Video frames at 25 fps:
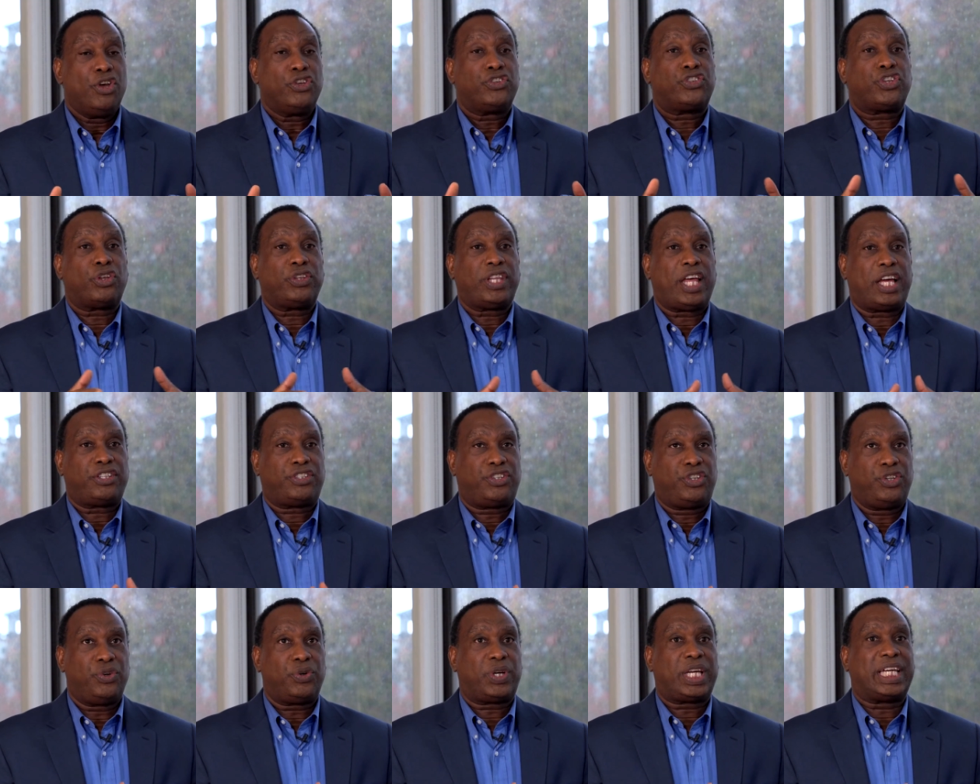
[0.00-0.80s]
so
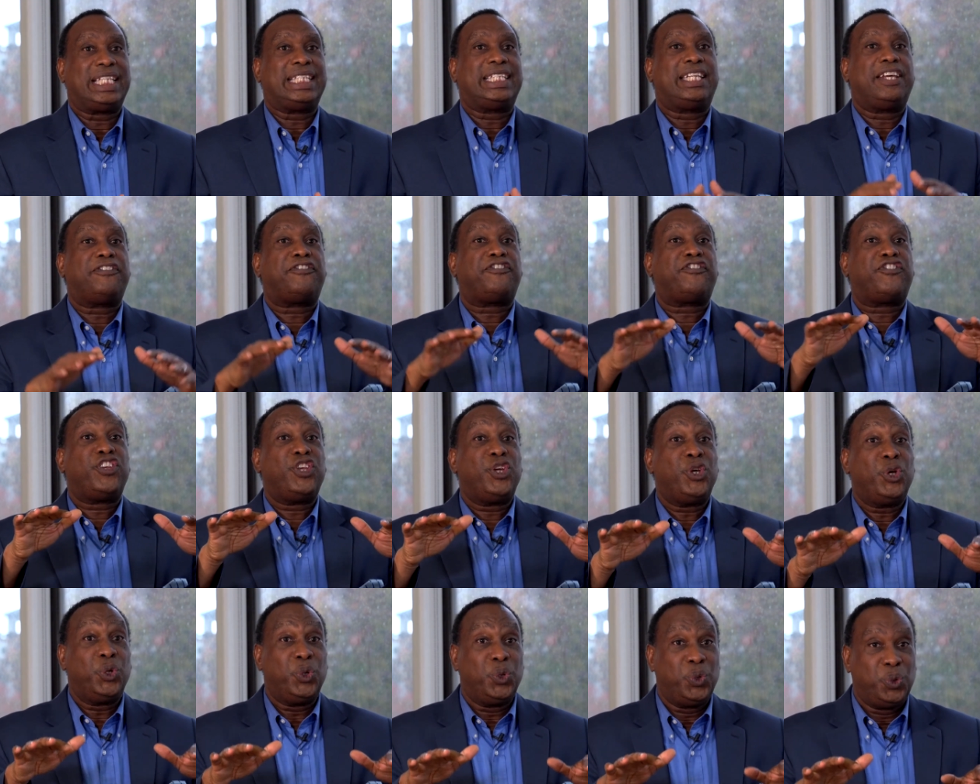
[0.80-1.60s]
that you can
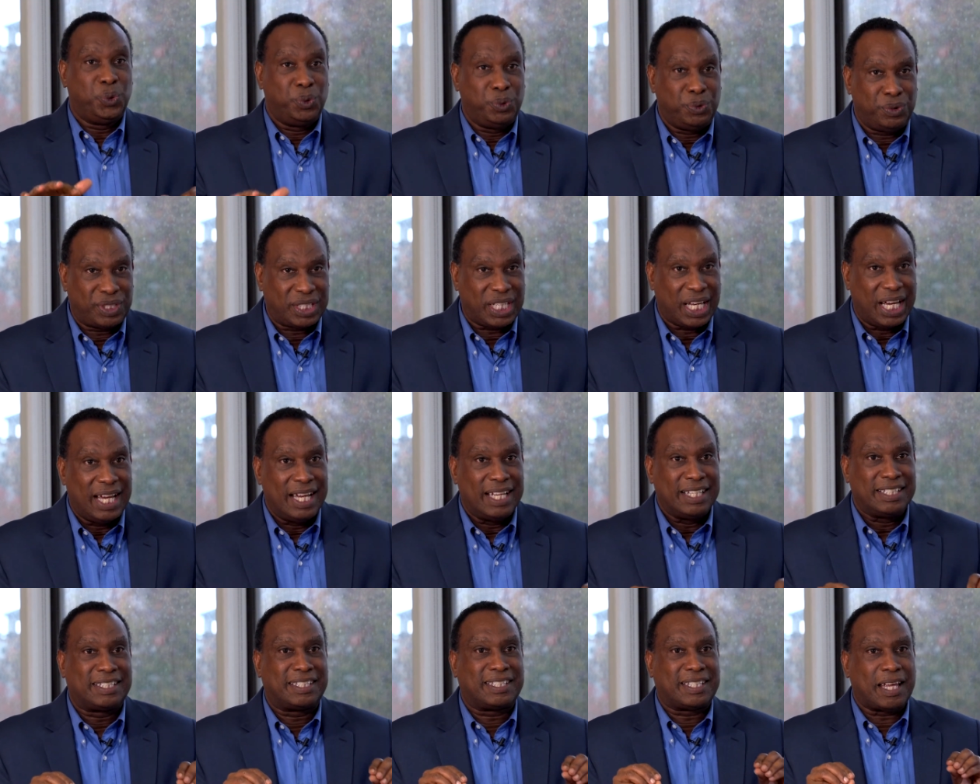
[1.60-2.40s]
diffuse
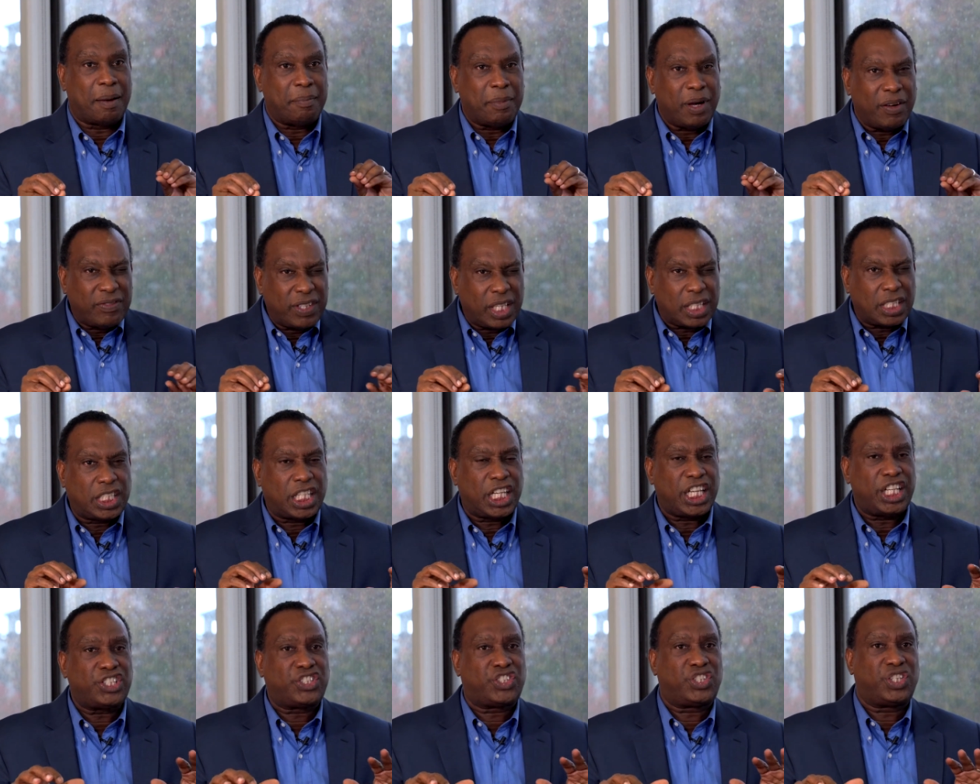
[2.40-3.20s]
some of the
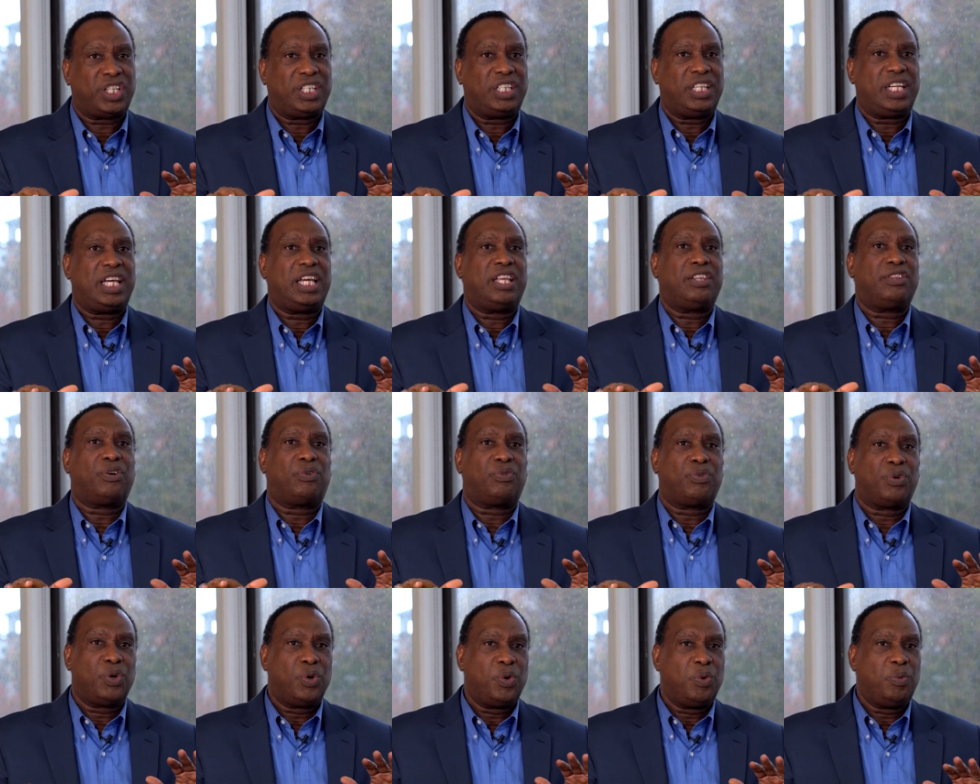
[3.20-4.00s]
tension in the
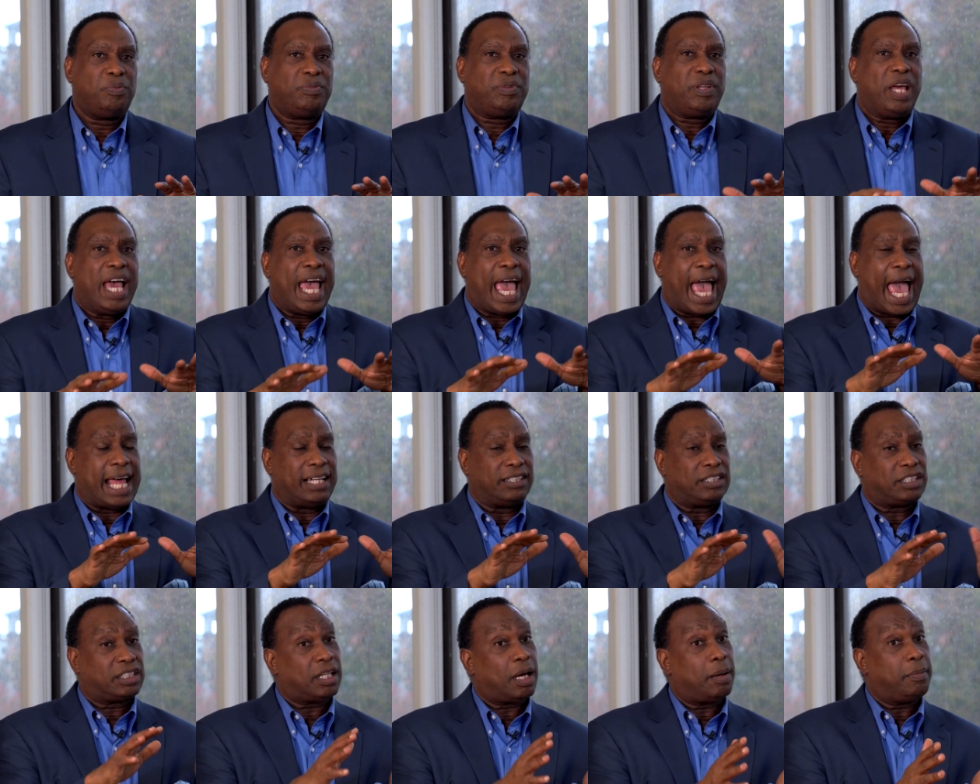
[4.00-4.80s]
room
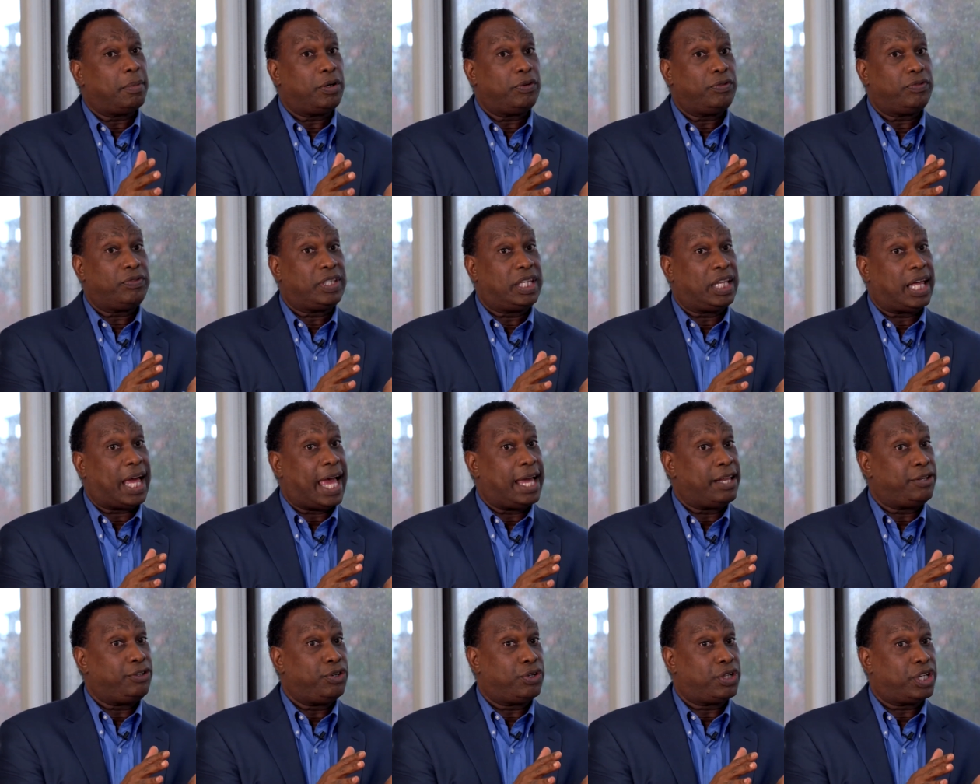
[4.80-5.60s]

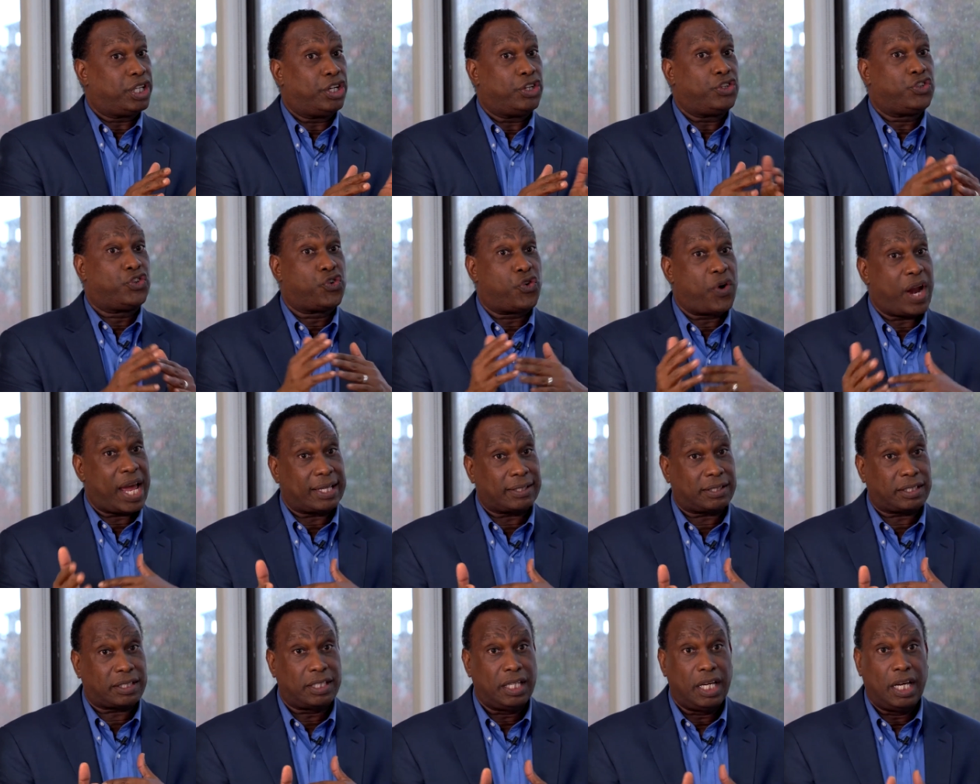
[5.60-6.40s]
and you can
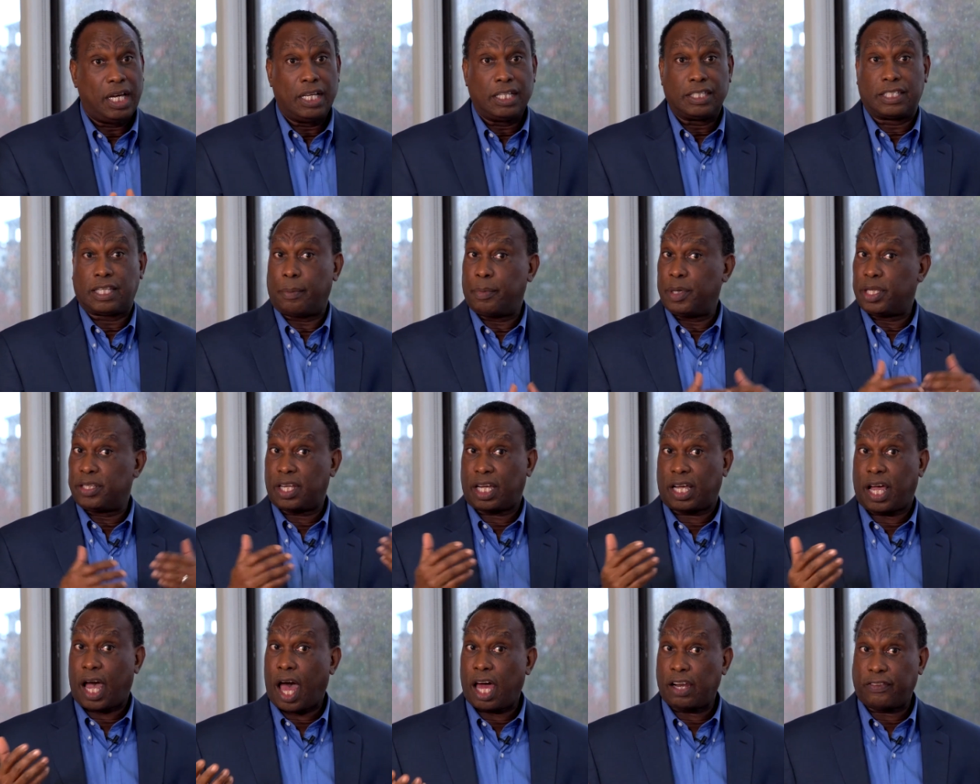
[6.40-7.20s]
address some of
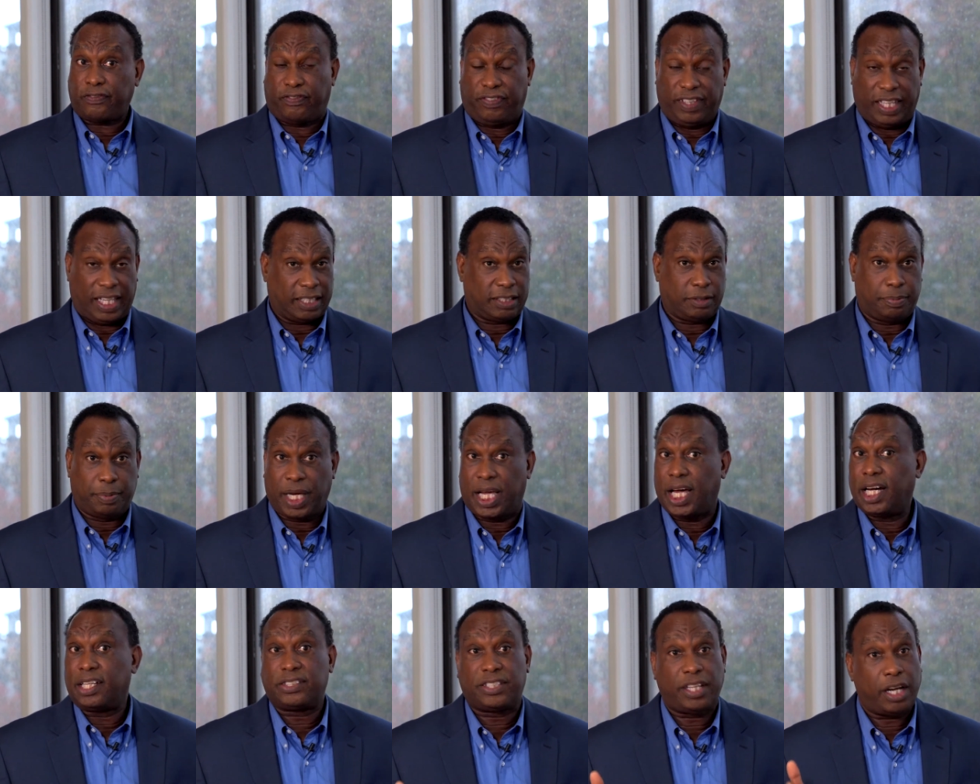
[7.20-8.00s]
the conflicts
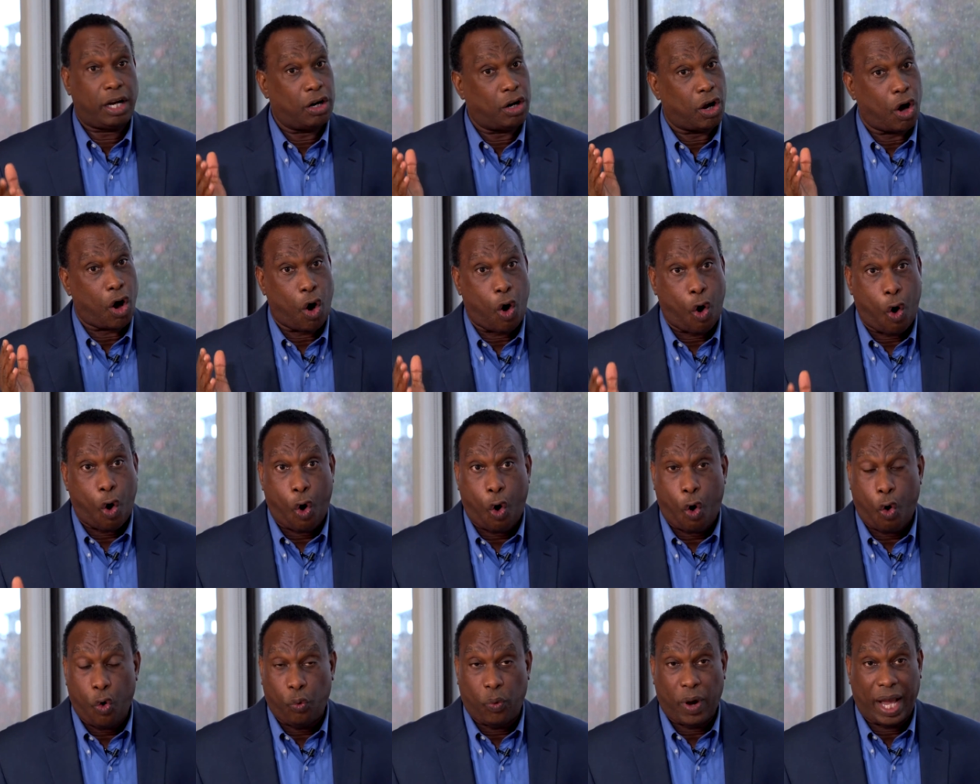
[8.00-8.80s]
because there are
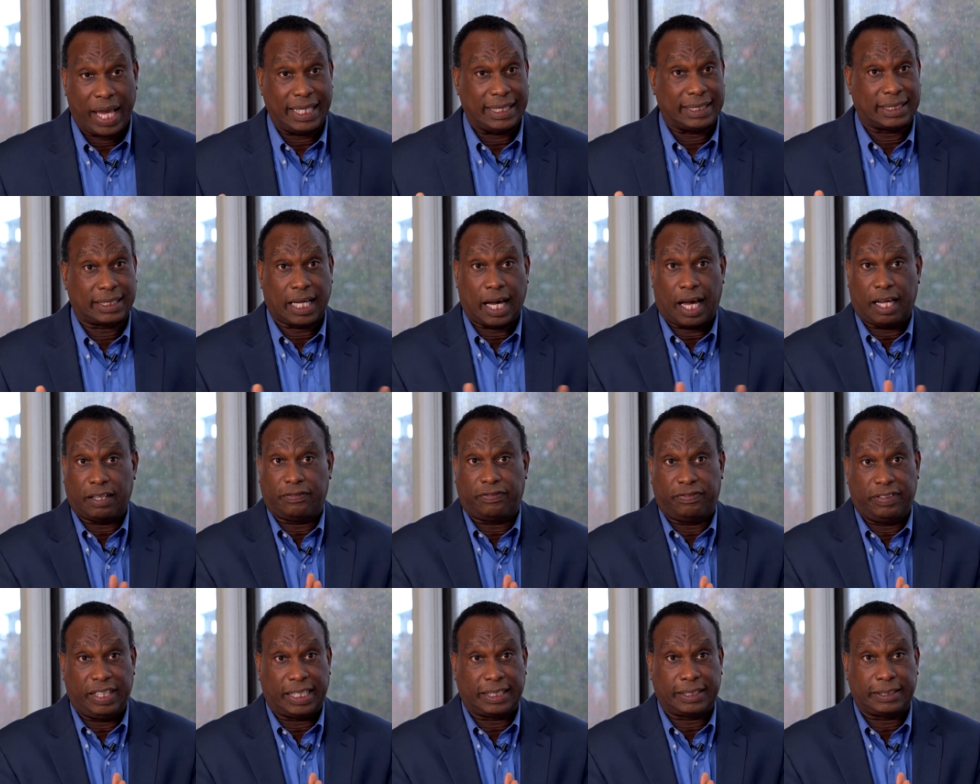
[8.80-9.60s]
always
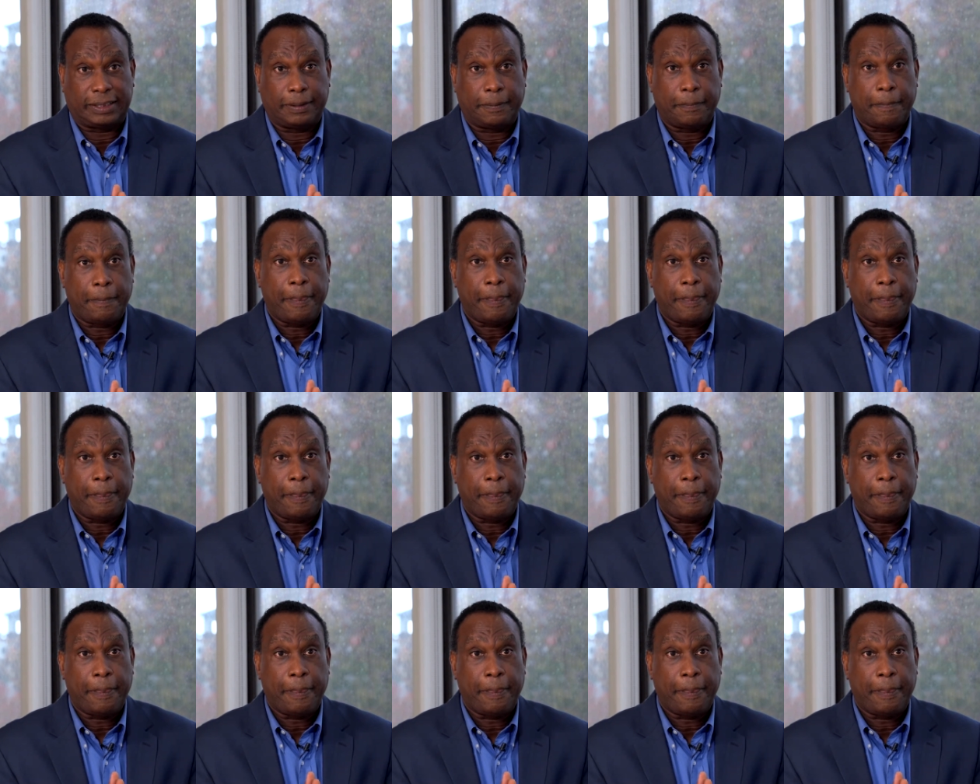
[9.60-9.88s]
conflicts.